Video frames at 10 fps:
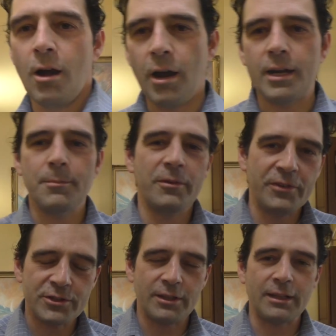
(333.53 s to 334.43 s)
All right, I'm
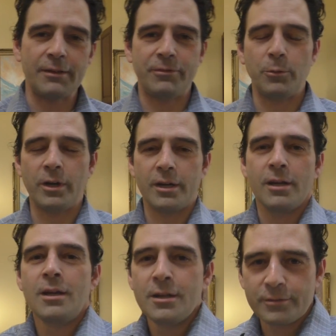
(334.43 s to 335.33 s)
officially late for
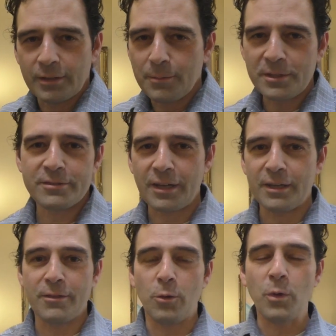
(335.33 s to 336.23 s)
work. So let me just tell
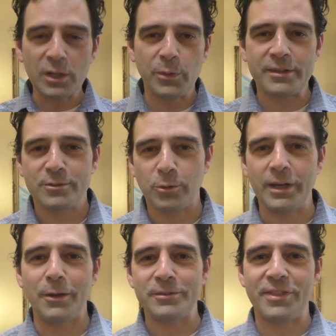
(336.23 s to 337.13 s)
you, though, one quick
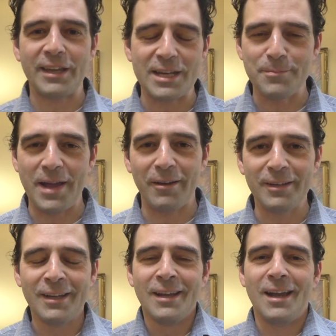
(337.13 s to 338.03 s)
story I was thinking
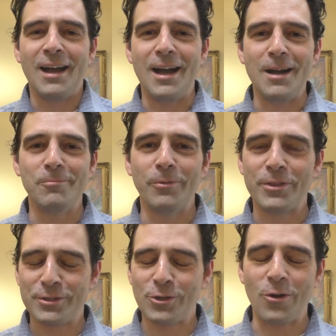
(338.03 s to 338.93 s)
about
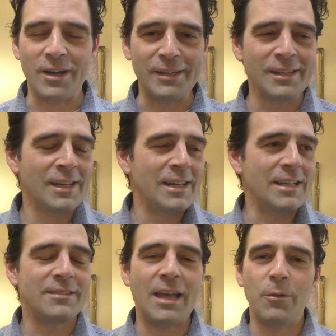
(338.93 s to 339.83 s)
with Sean
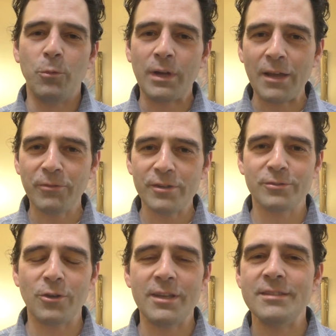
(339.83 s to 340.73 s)
is that when I
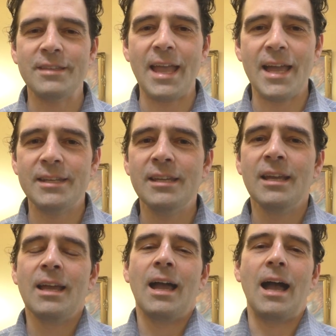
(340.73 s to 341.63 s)
first saw his ad,
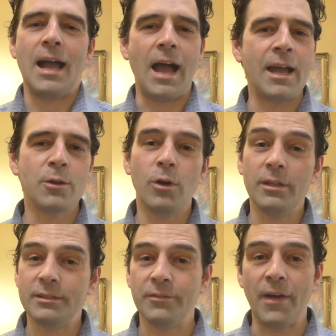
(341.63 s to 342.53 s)
I
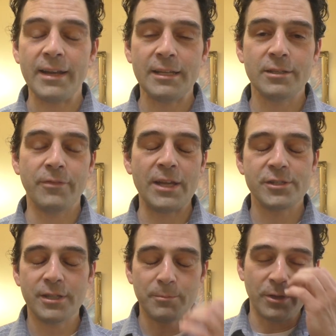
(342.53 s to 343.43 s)
call it divine
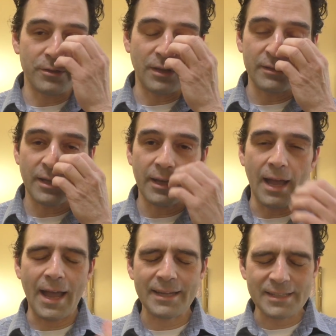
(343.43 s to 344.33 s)
intervention because I'll tell you,
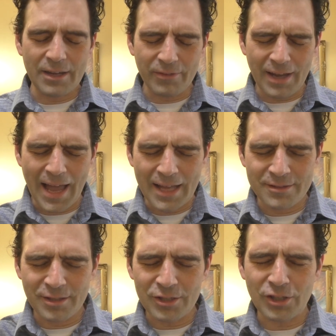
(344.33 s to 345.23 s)
I had never
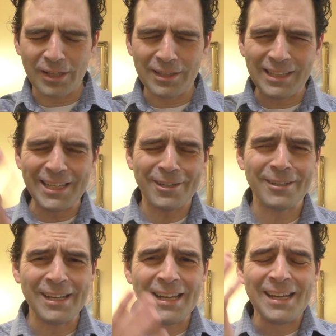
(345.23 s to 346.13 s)
had such a
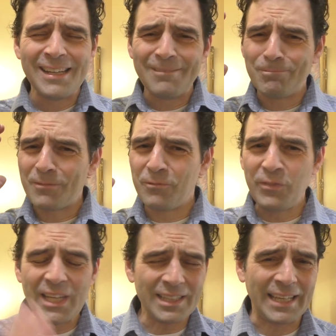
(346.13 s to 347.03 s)
clear
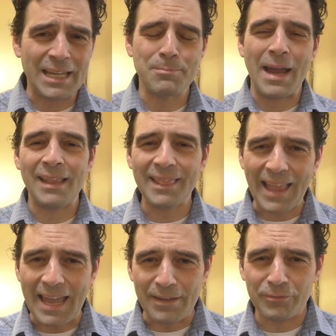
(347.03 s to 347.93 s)
feeling in my
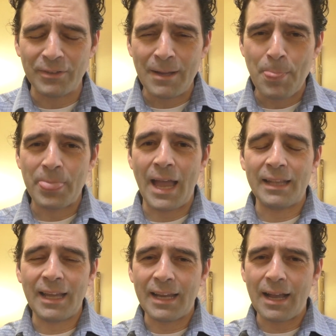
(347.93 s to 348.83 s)
life
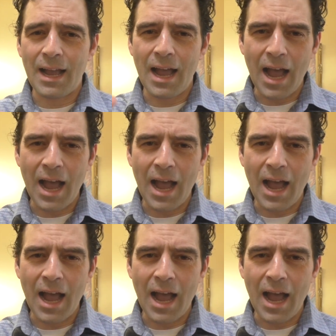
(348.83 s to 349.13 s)
that, like,